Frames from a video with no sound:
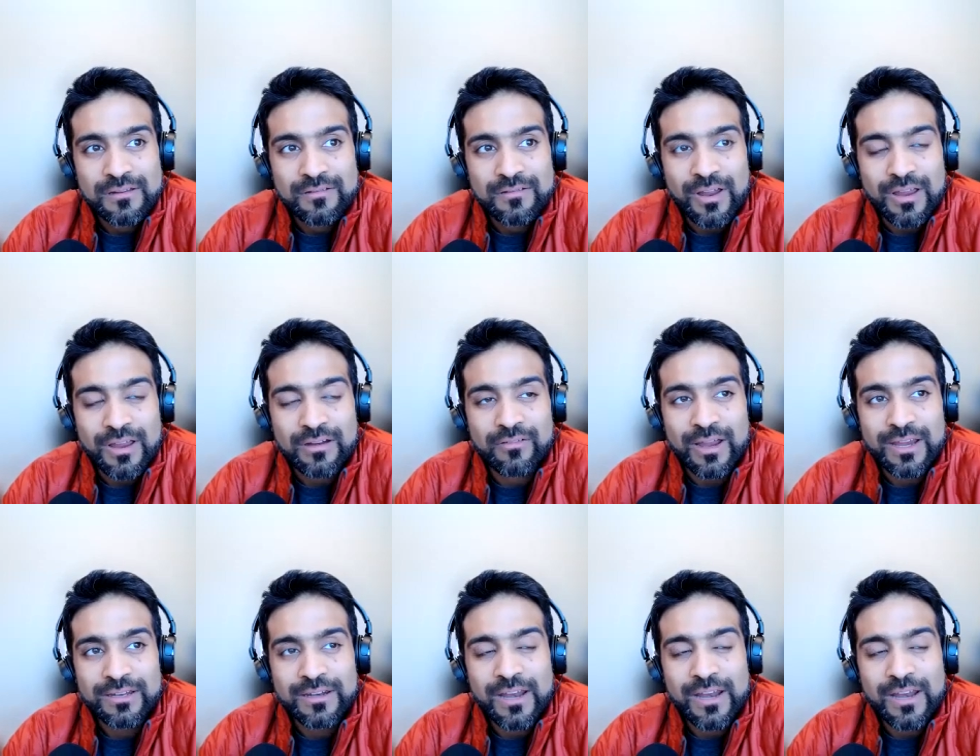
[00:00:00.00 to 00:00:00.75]
right
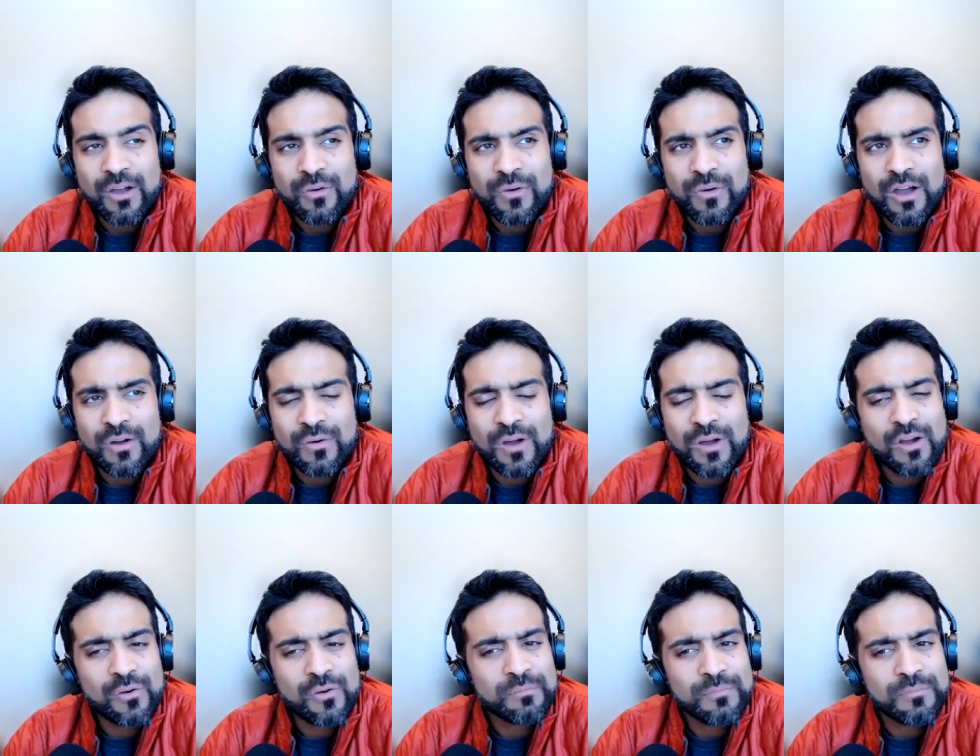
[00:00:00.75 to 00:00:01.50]
right now, how
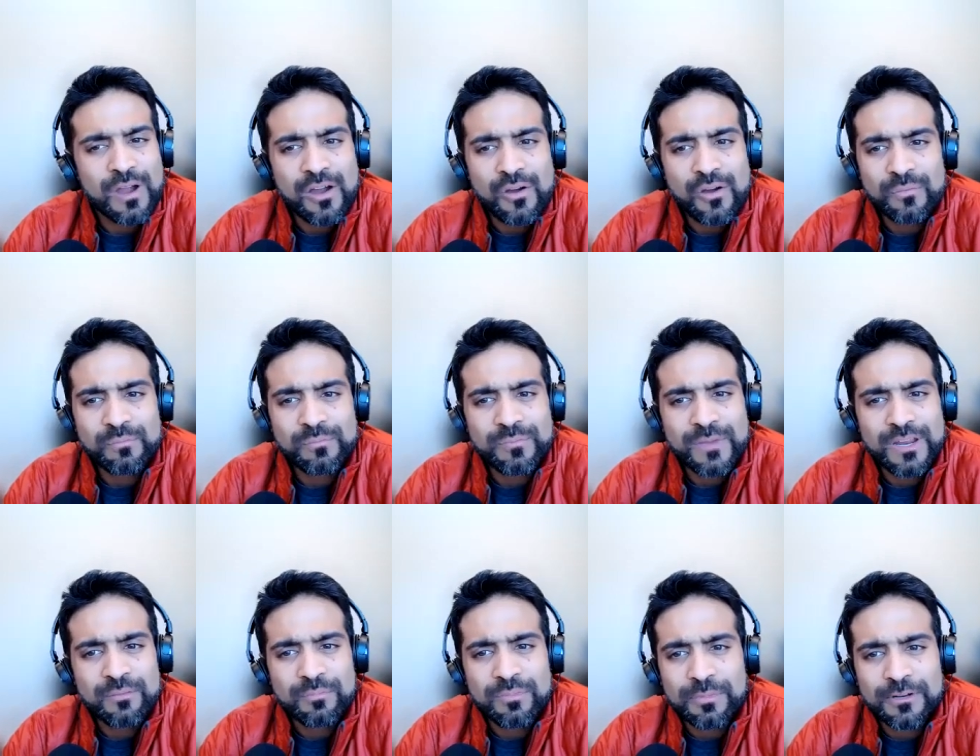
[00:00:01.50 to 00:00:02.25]
how how
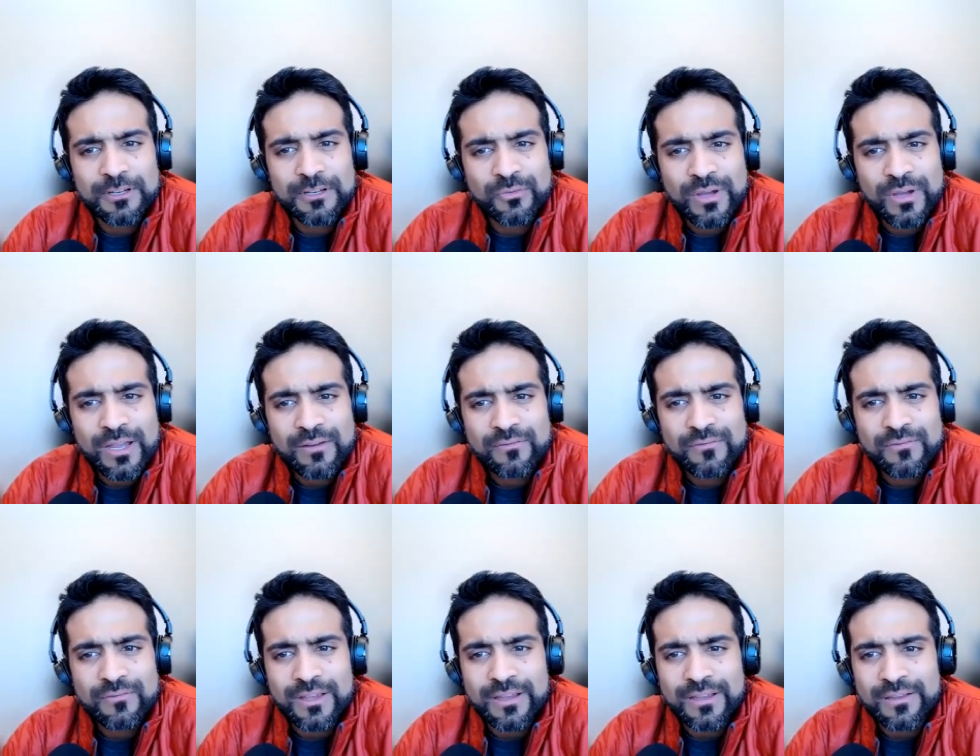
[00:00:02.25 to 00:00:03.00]
many people you
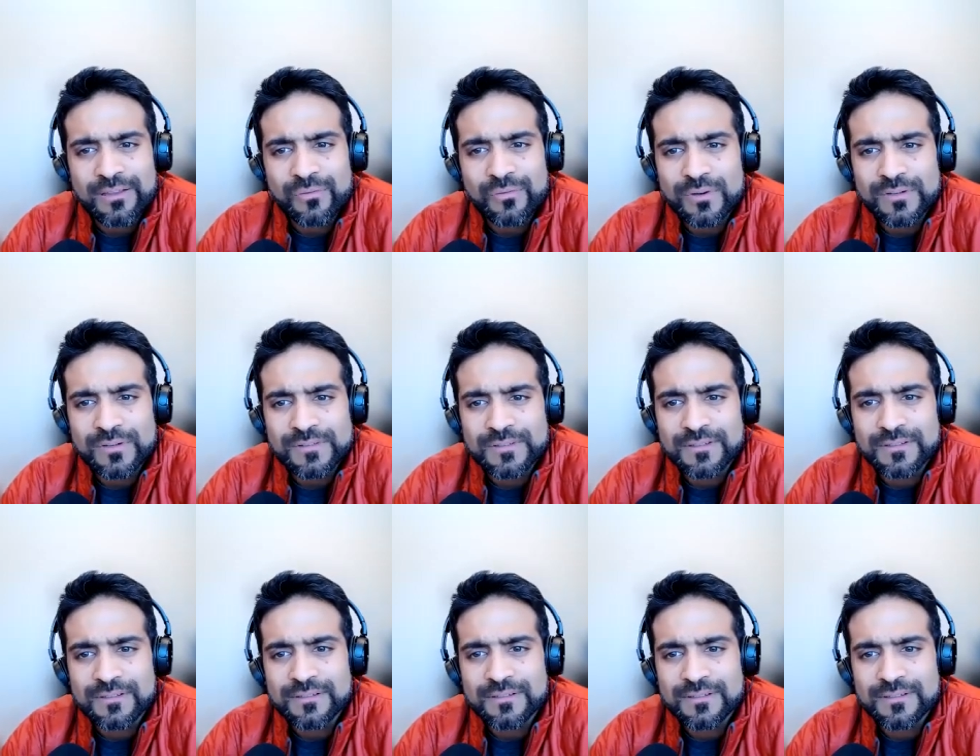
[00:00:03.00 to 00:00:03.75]
have? Like, what's
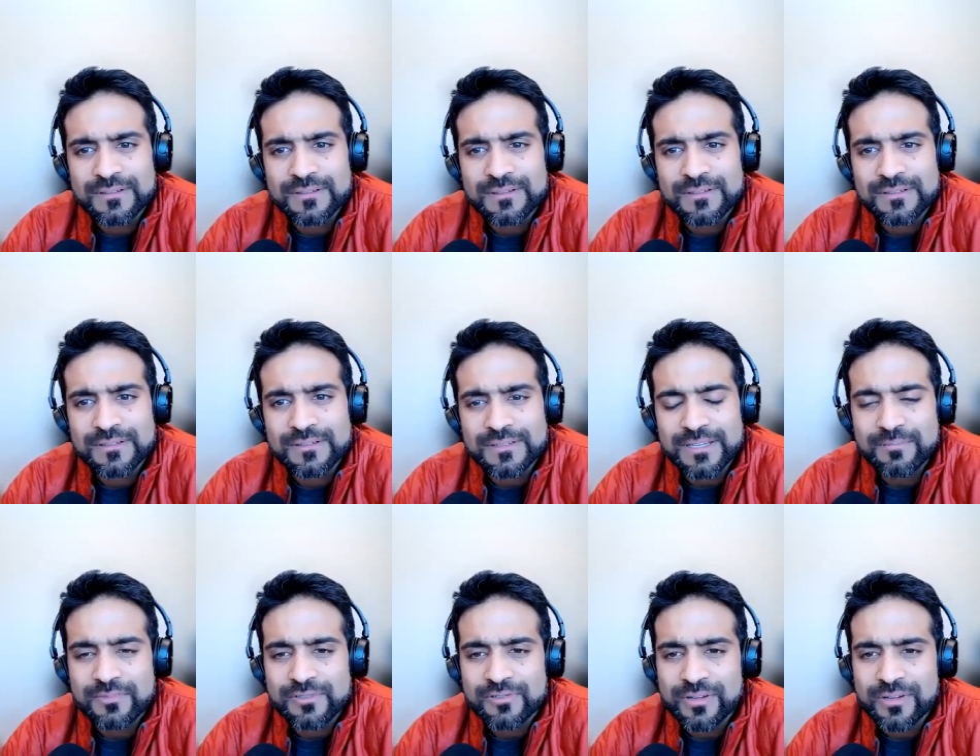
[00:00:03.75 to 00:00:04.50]
the
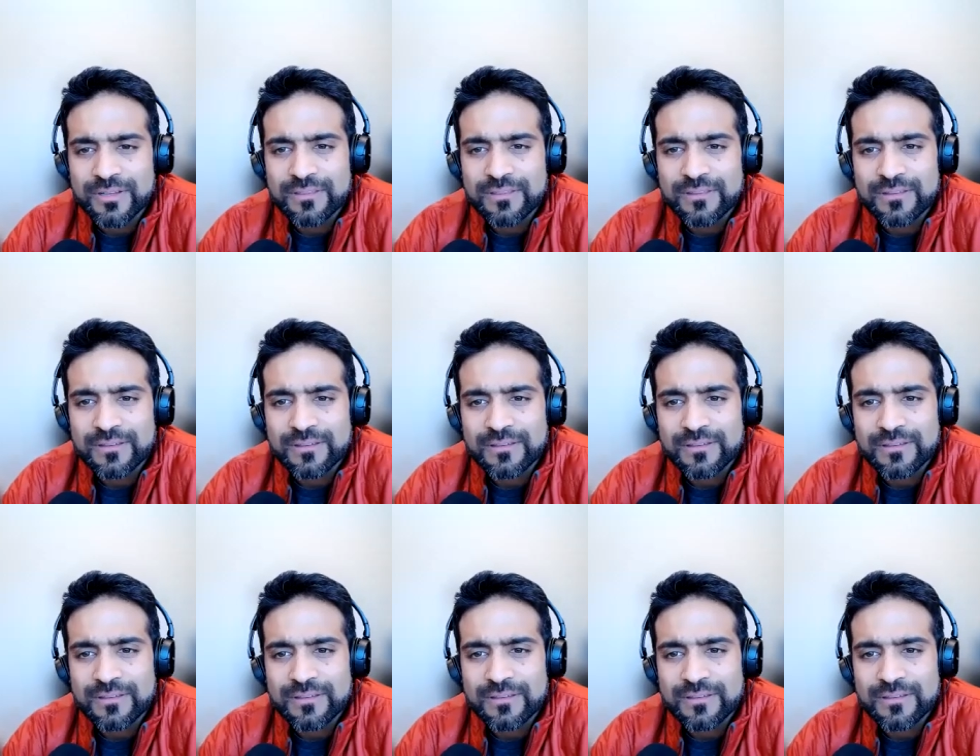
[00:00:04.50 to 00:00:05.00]
team strength?